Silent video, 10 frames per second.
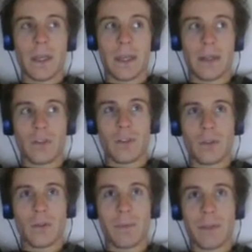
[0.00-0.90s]
and
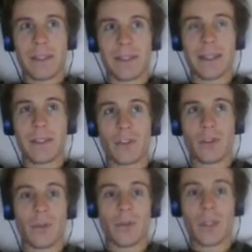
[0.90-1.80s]
so it makes sense
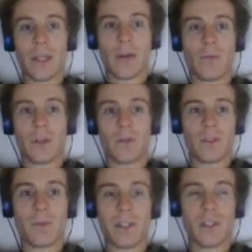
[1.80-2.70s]
to allow for
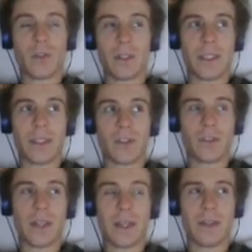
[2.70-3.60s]
different species to exist
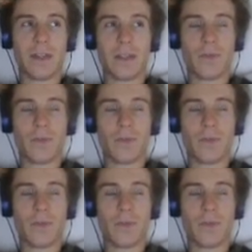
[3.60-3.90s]
so that